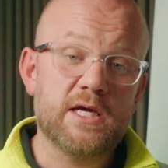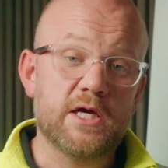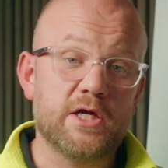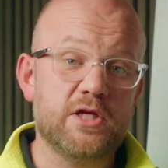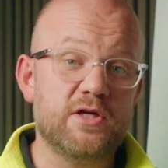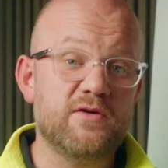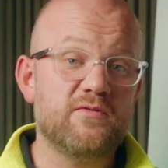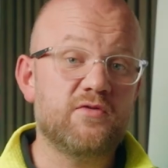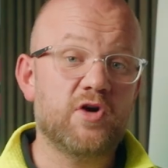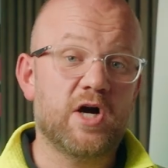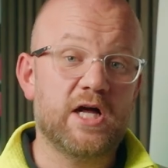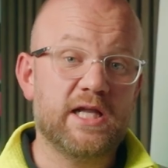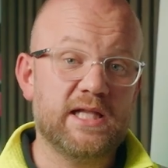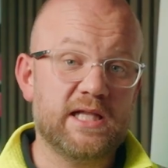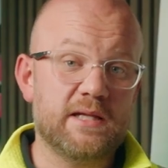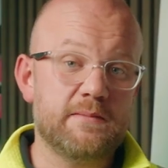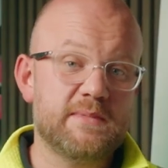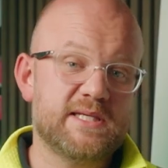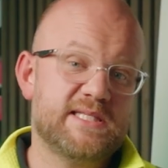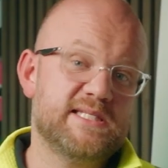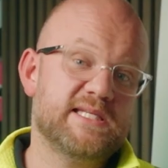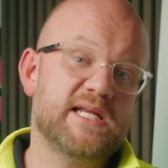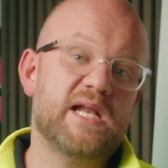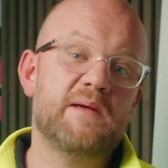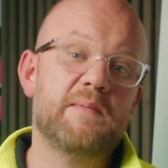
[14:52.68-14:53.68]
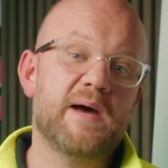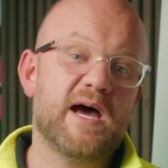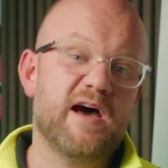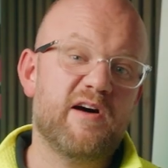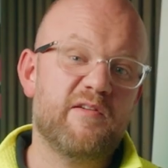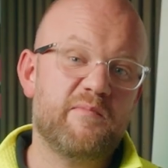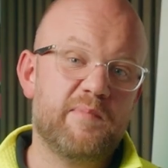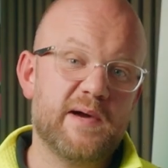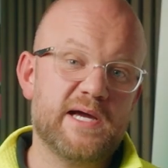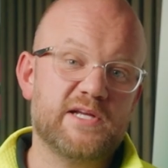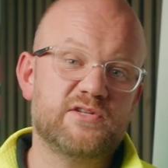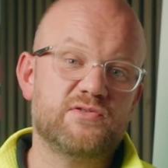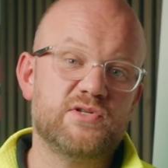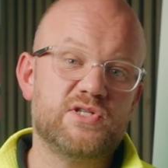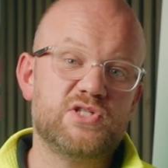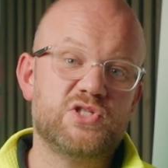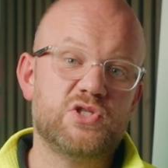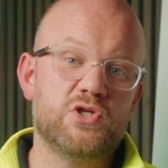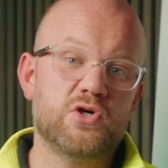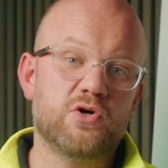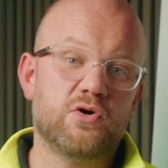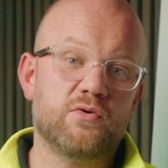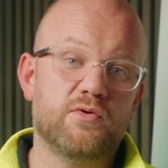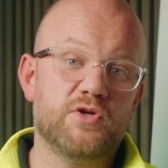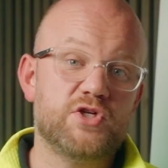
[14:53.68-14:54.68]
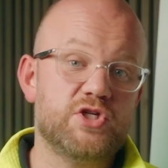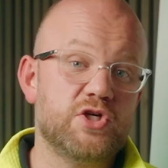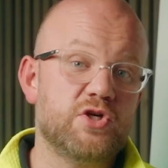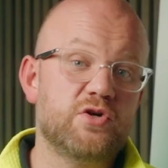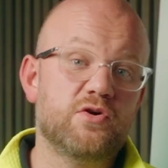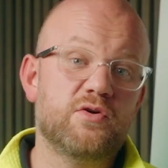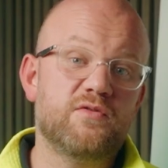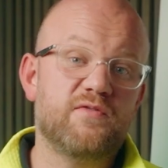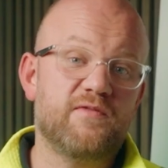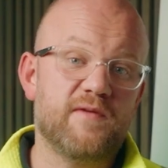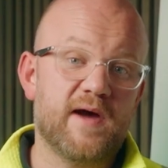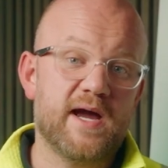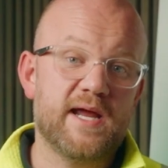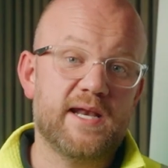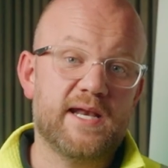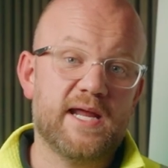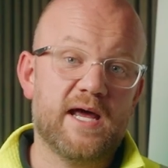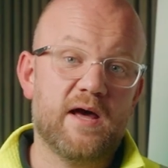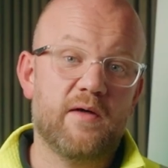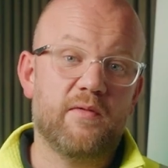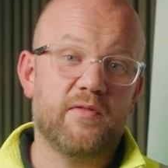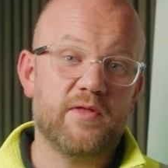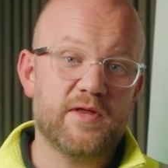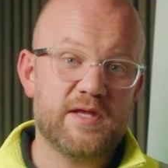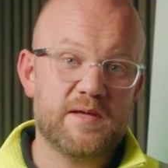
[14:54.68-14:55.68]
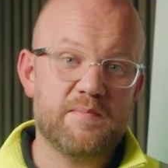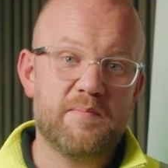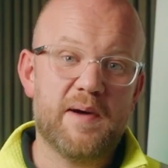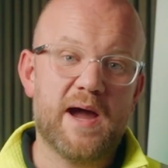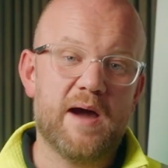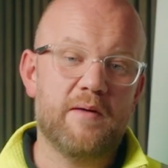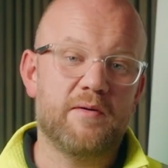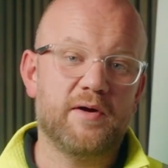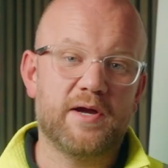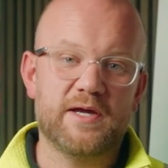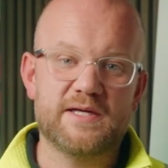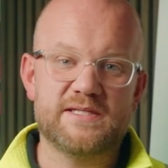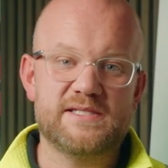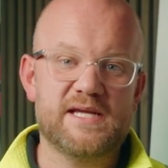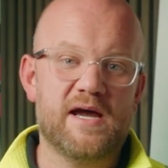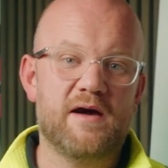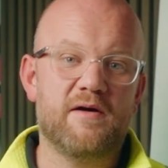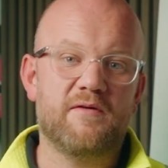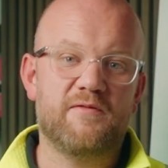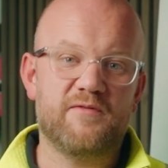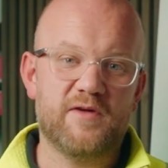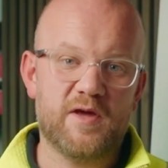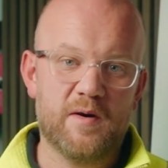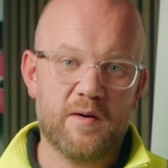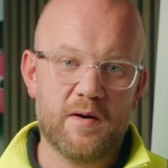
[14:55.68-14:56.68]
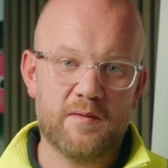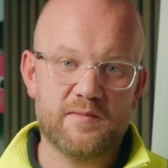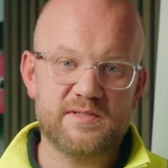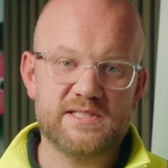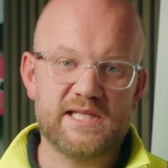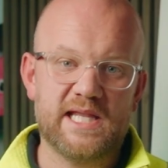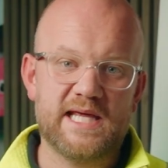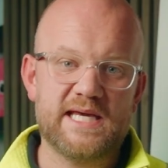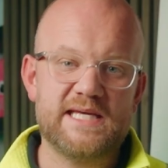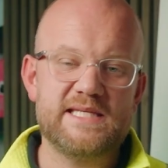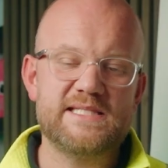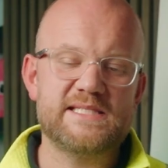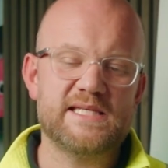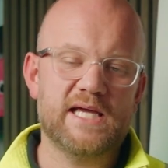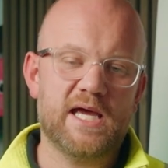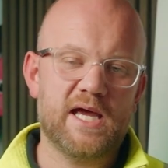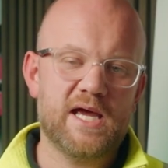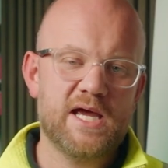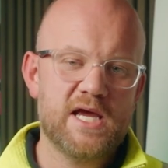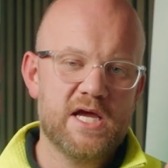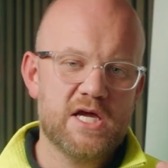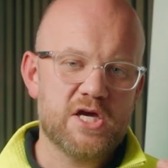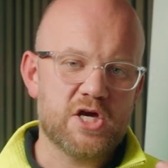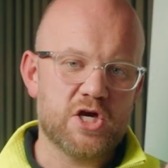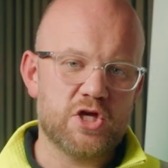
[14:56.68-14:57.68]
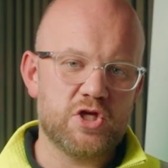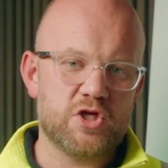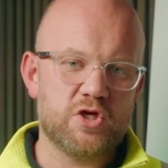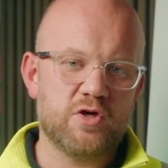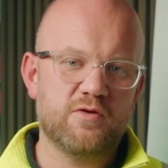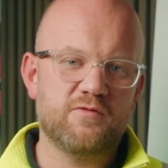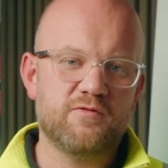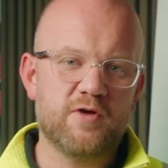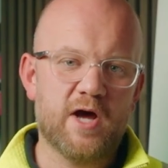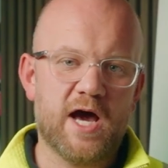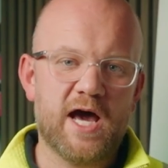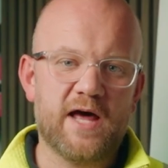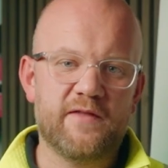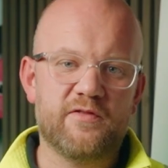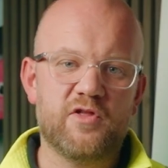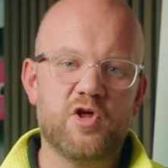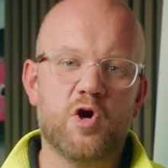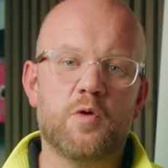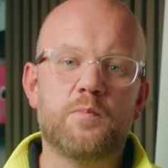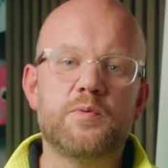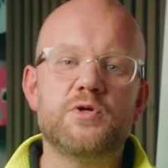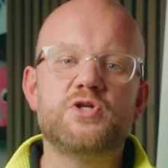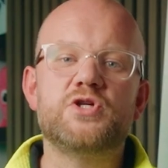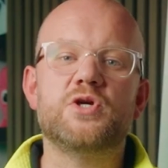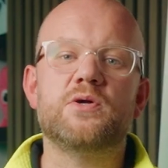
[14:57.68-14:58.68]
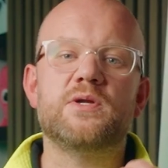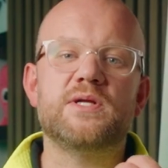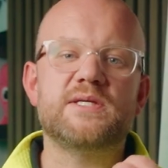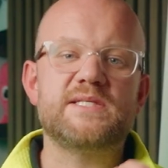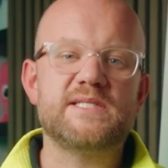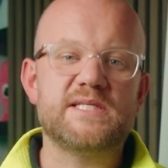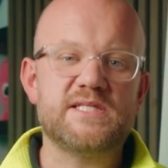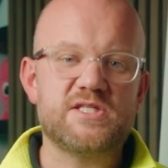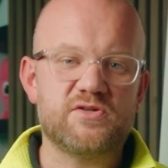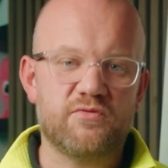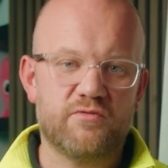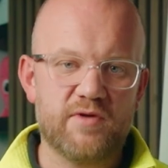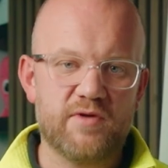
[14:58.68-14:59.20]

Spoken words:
and you've got a limited amount of battery storage, you could find out that your power goes out a few hours later and you've not had the opportunity to